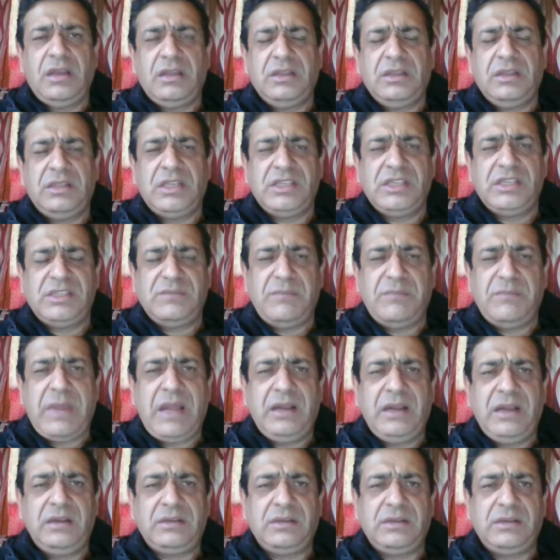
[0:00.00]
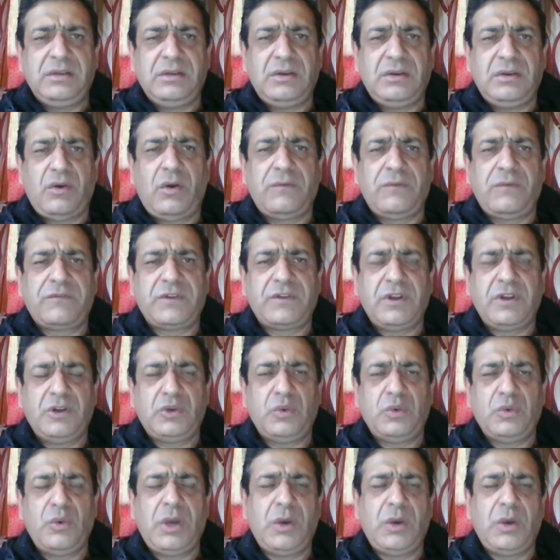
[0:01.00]
This belt of
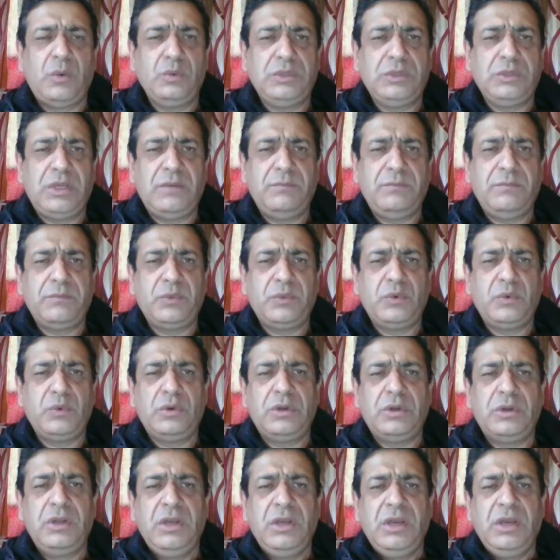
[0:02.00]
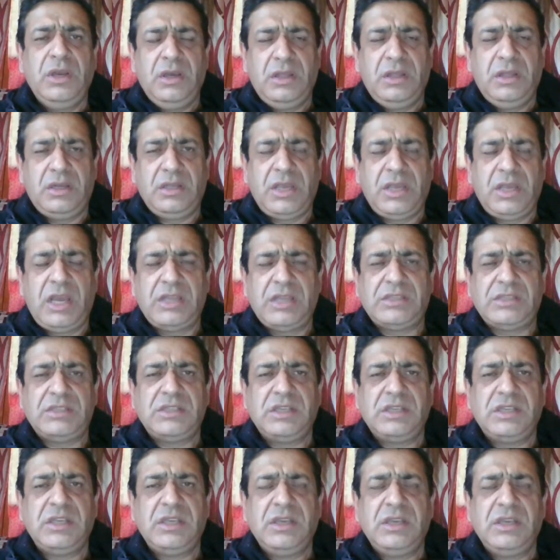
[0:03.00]
Kathua, Udhampur,
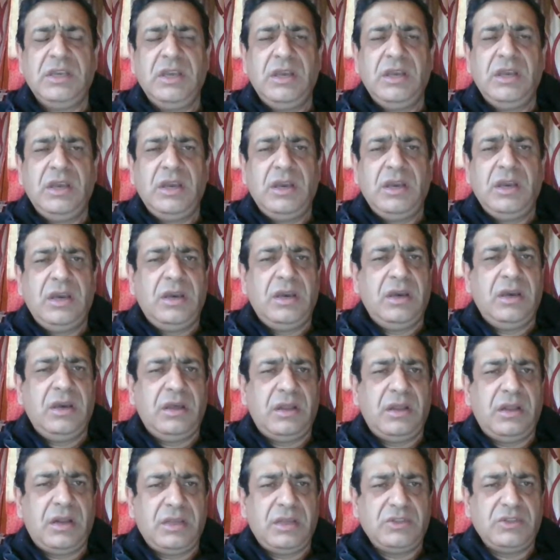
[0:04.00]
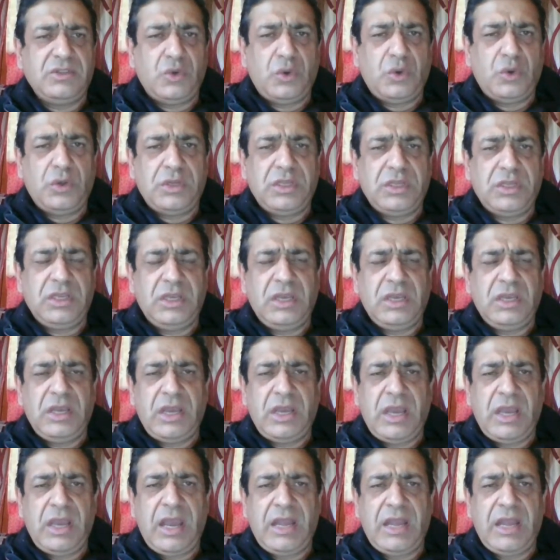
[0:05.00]
Riyasi, Rajouri,
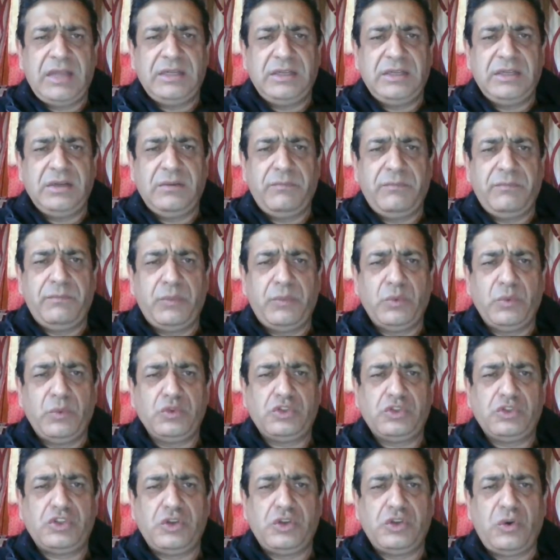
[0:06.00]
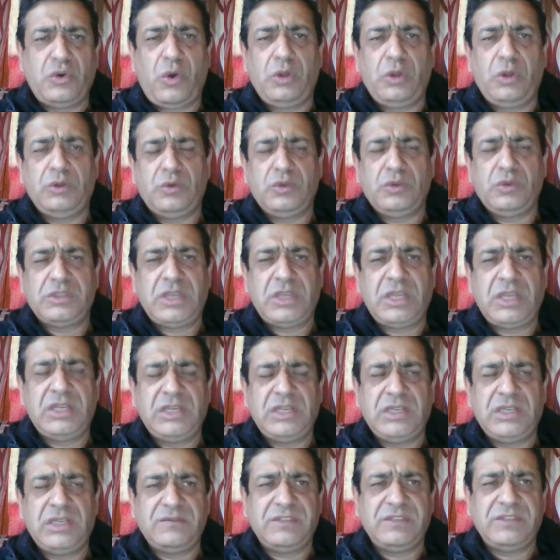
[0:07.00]
and Poonch, all those
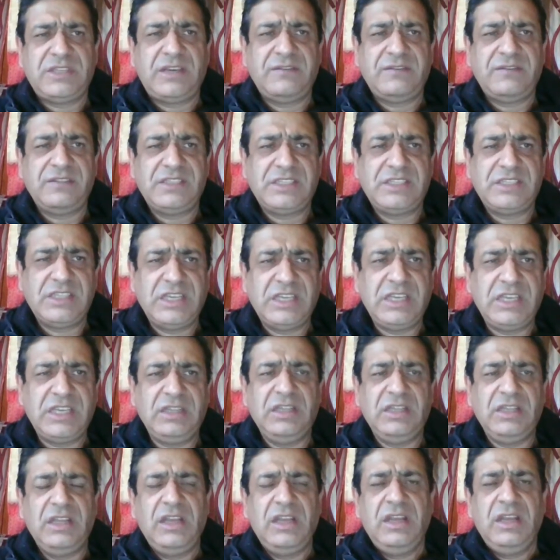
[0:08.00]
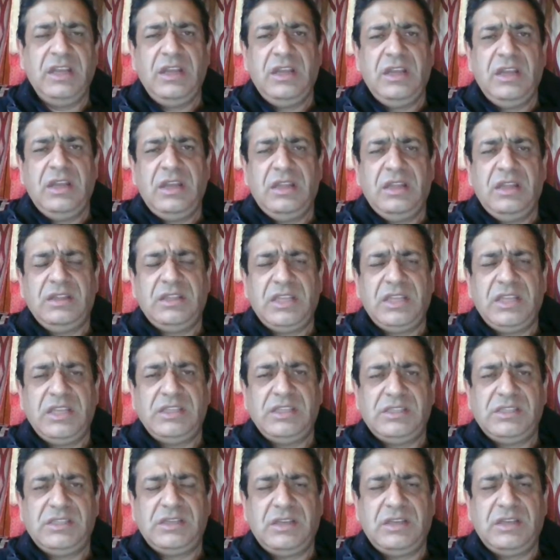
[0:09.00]
areas which have seen
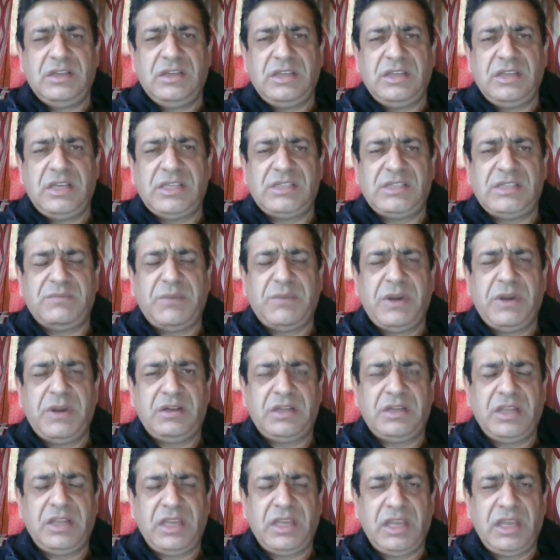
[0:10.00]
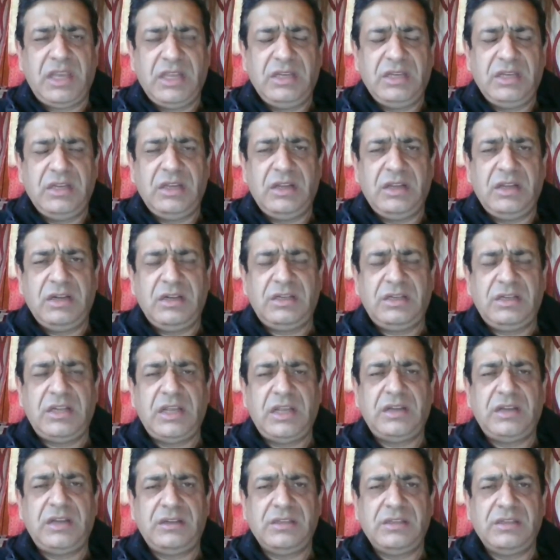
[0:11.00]
these expert in
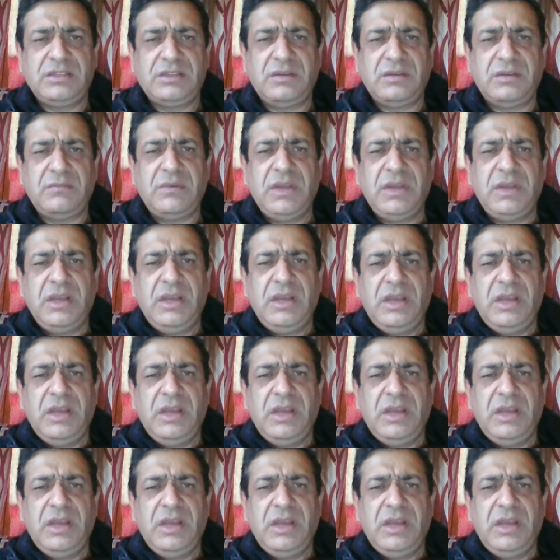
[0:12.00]
terrorism,